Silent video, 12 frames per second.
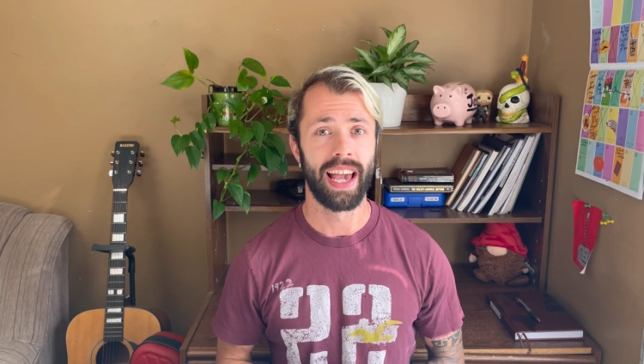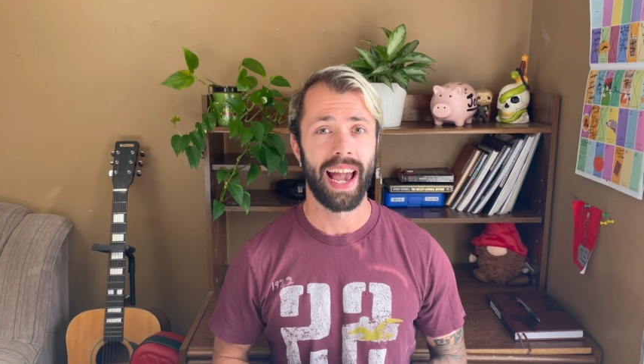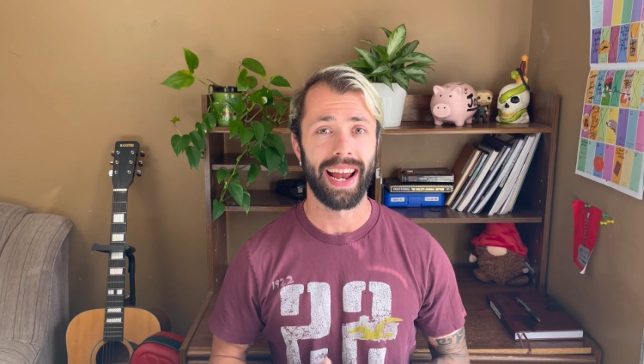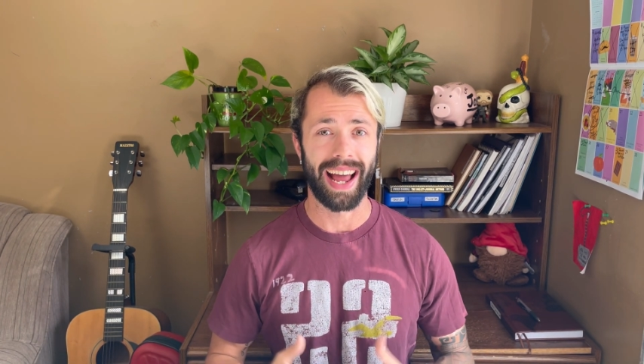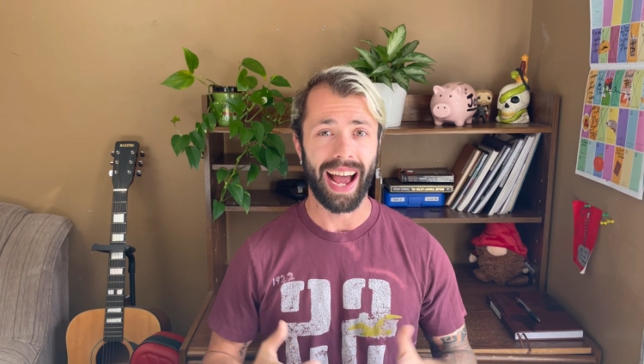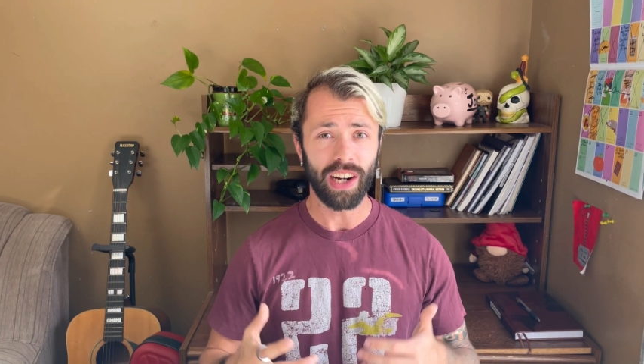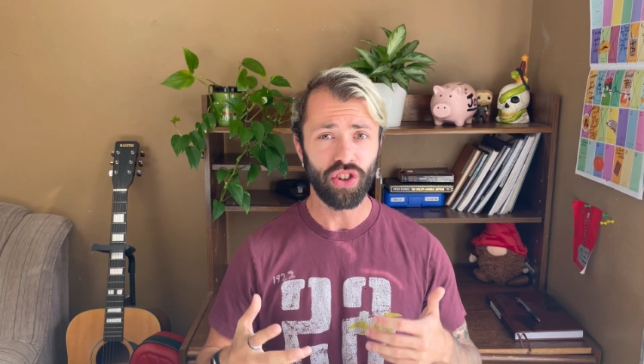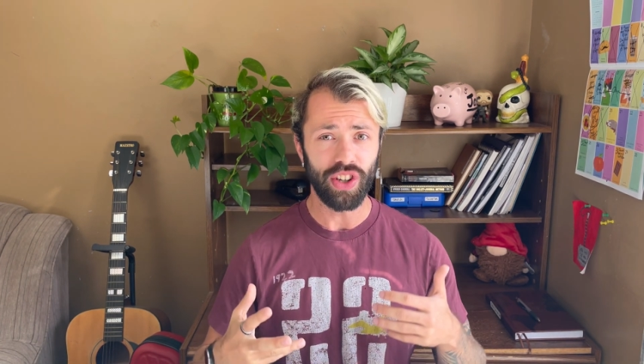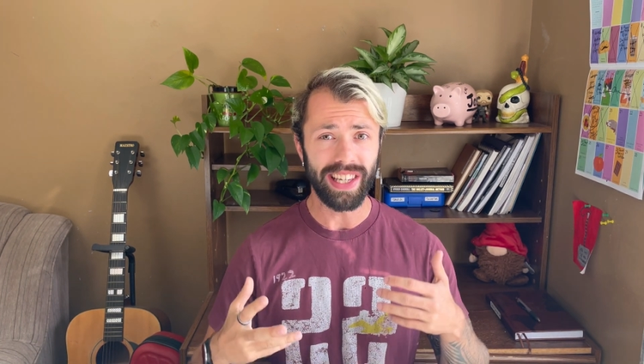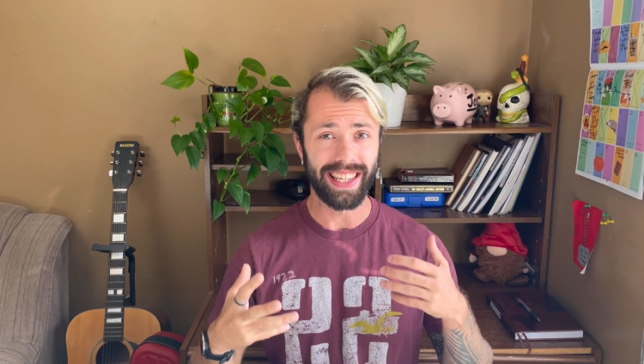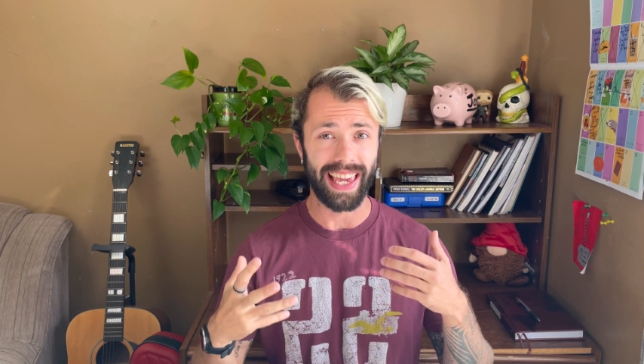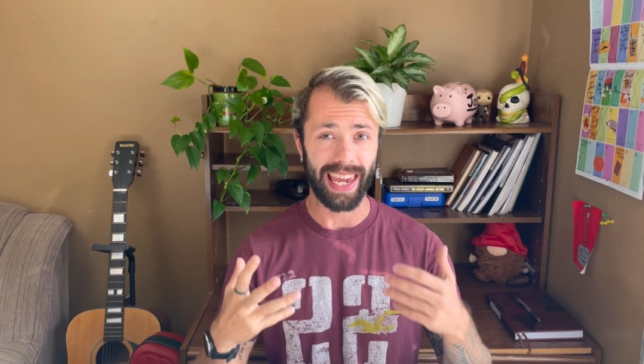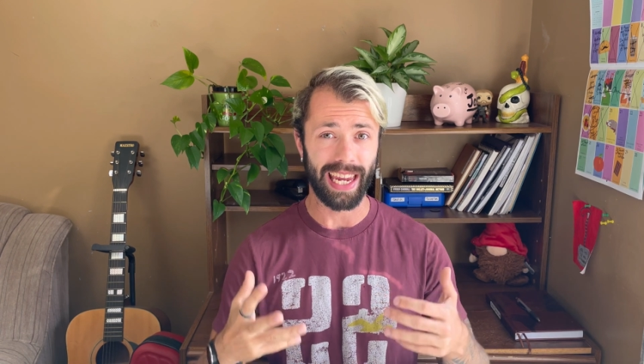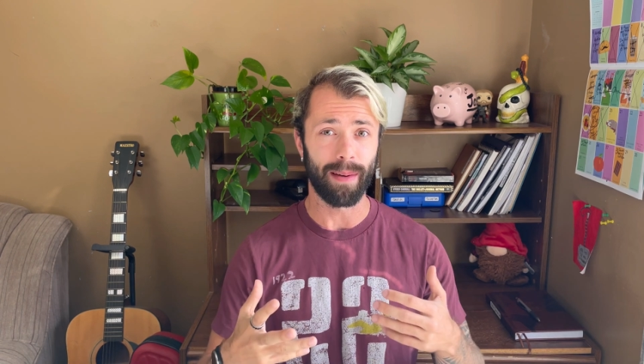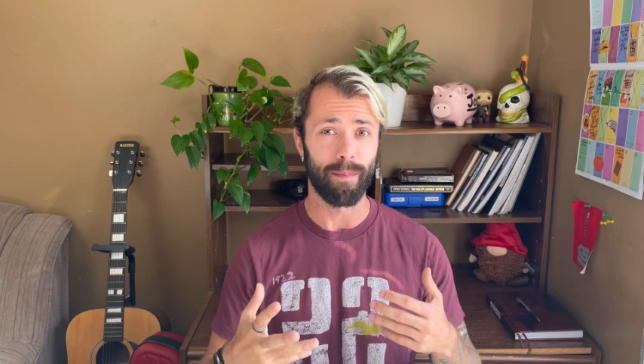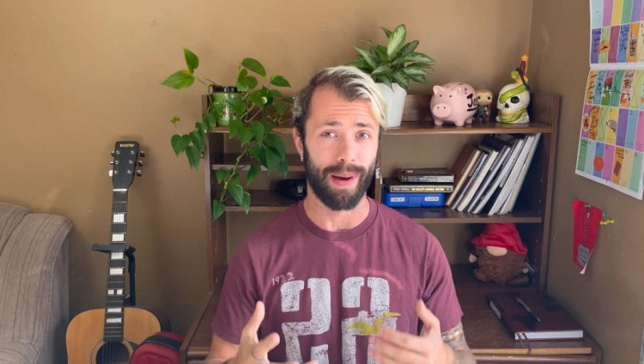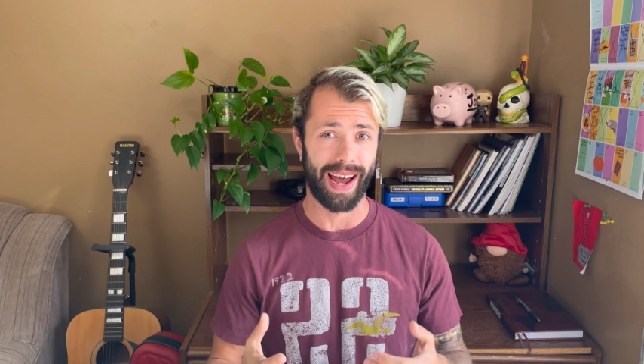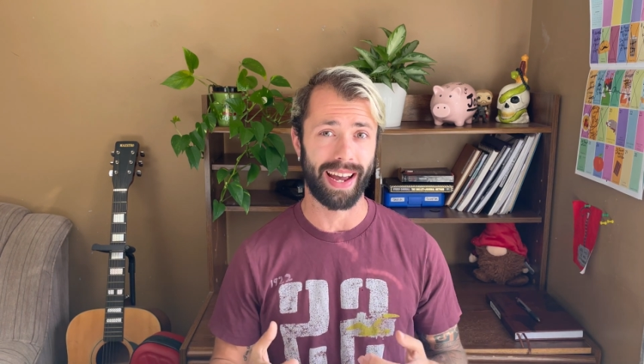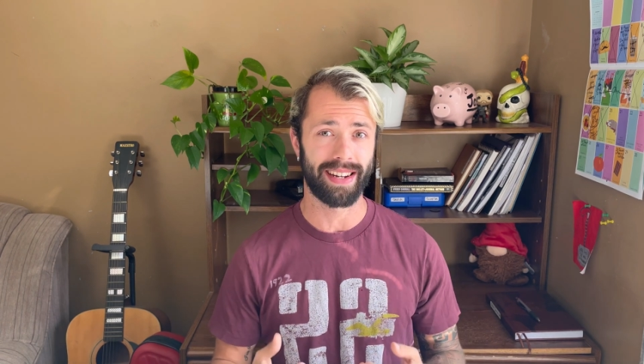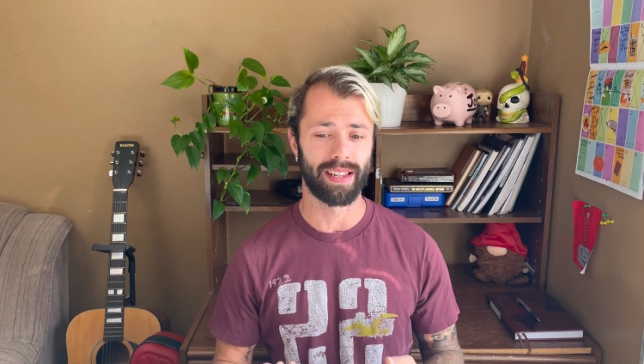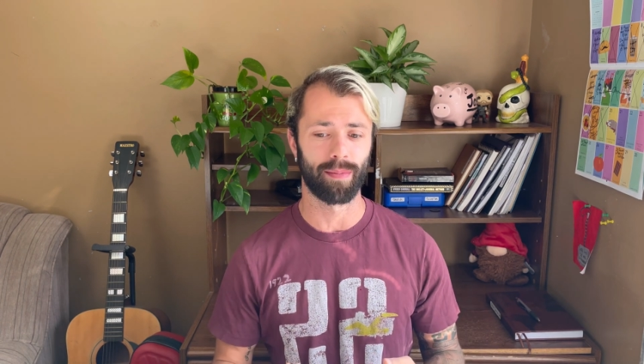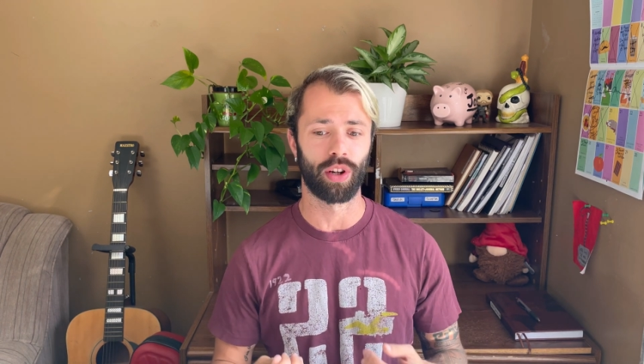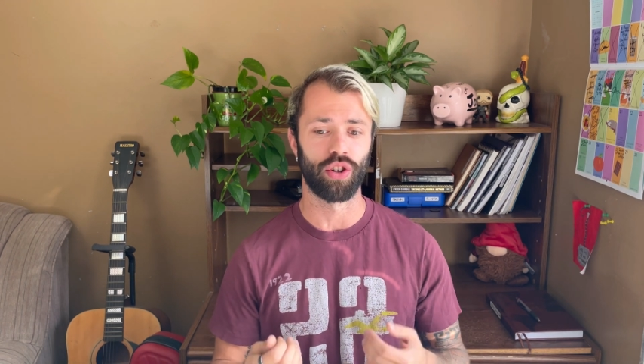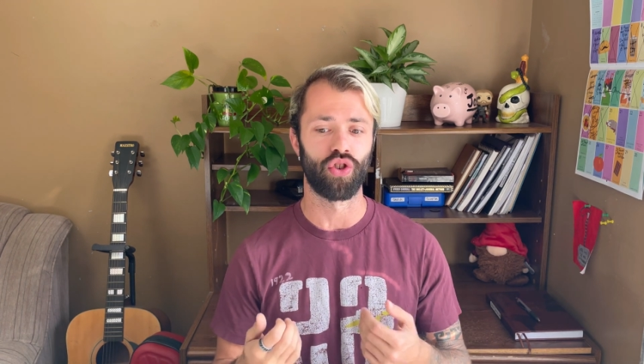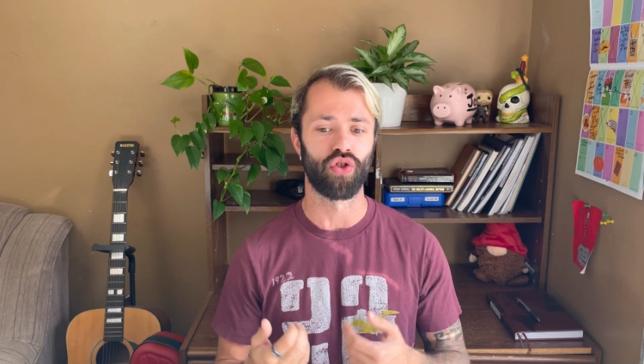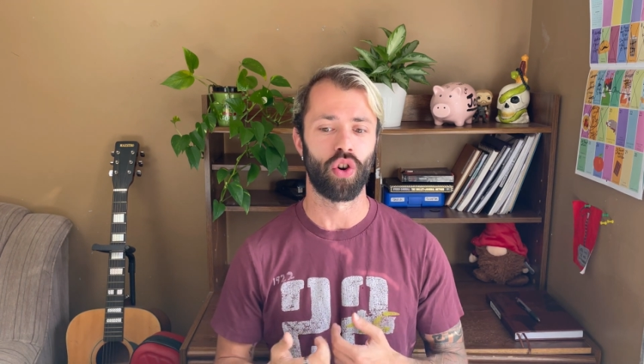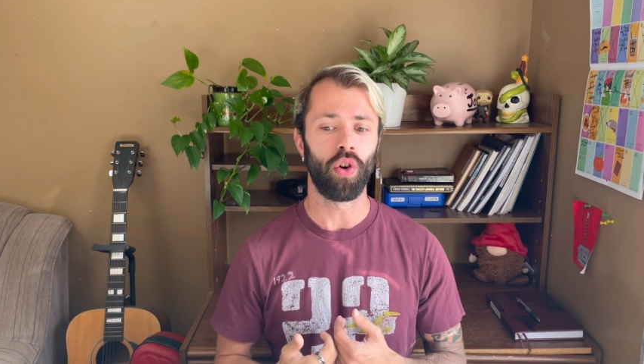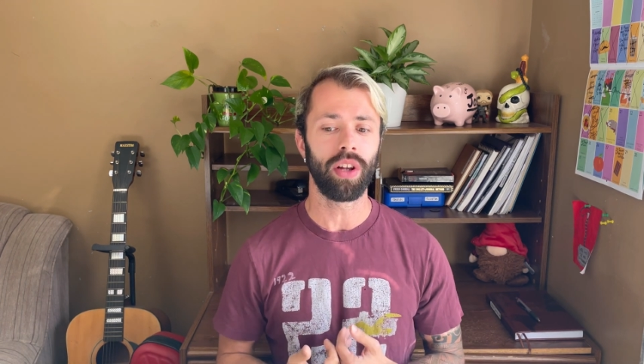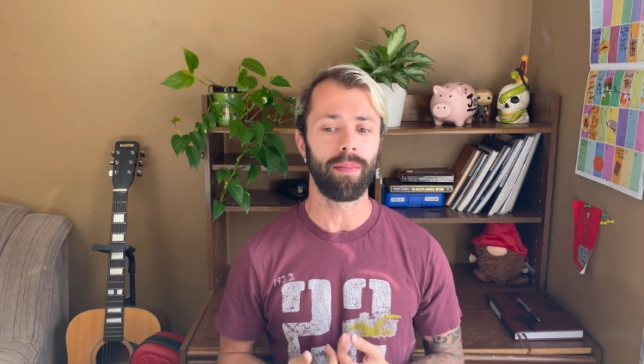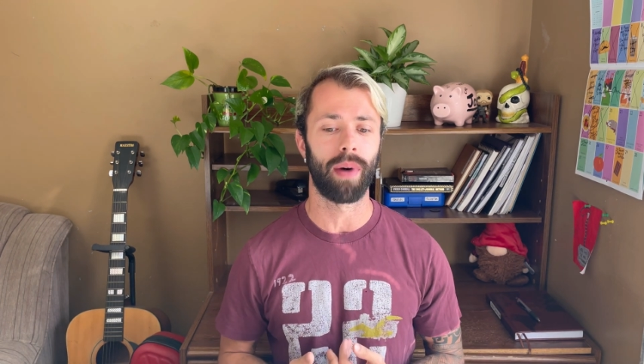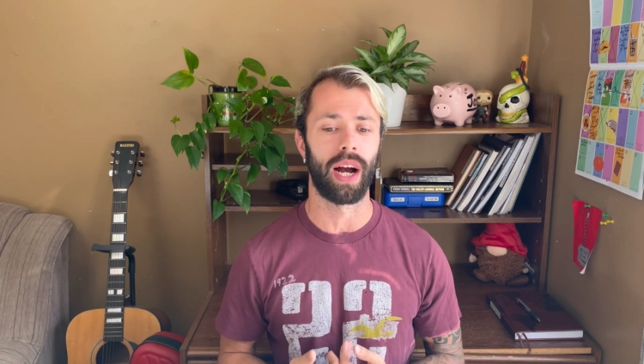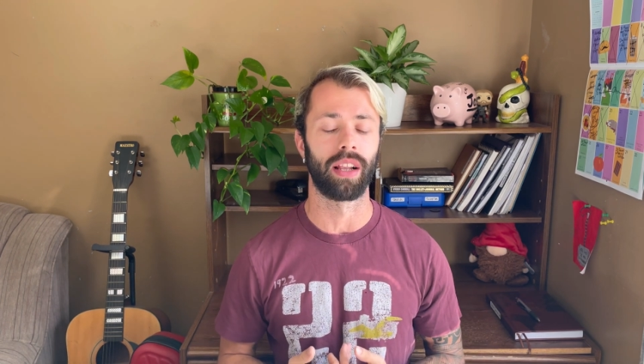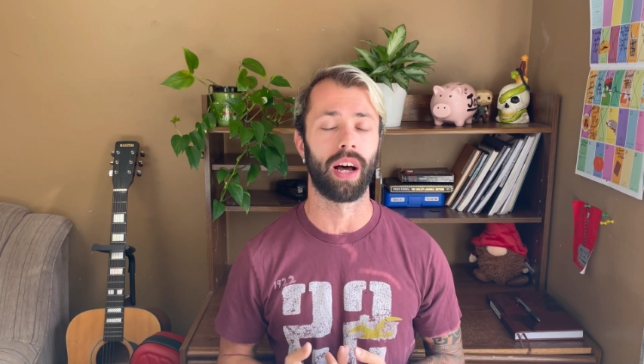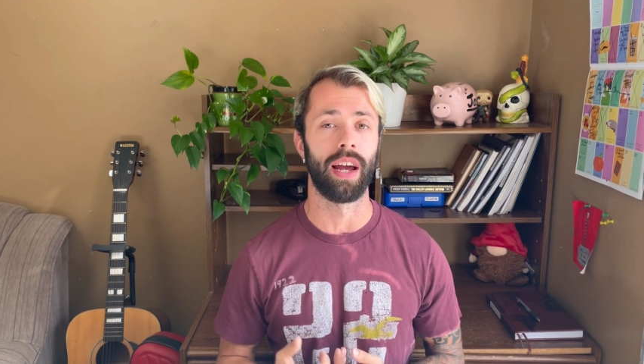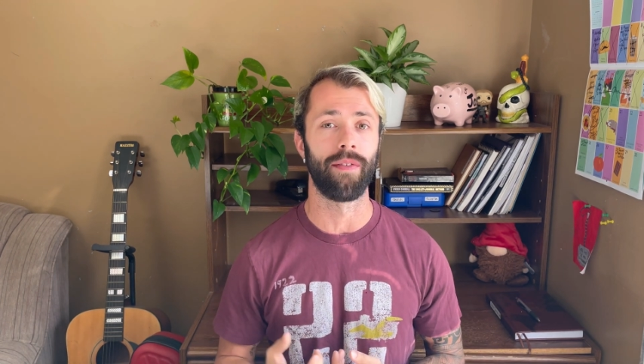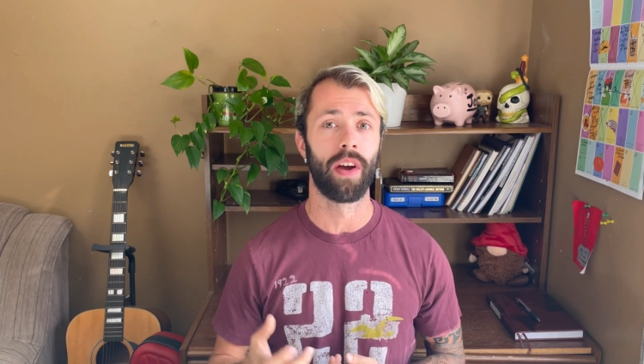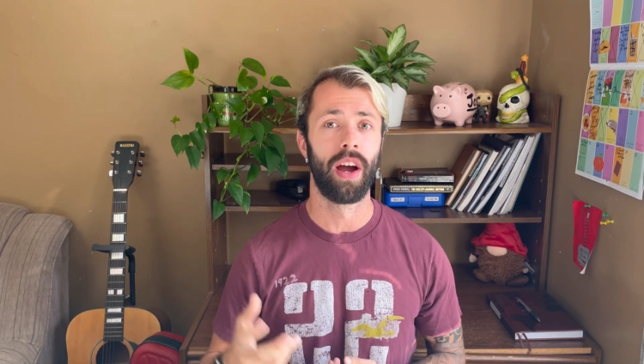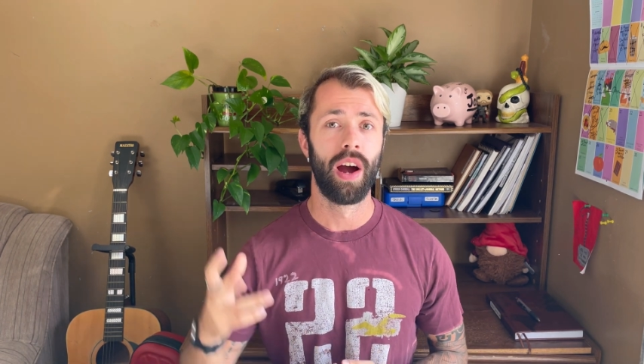and actually gain back some control in my life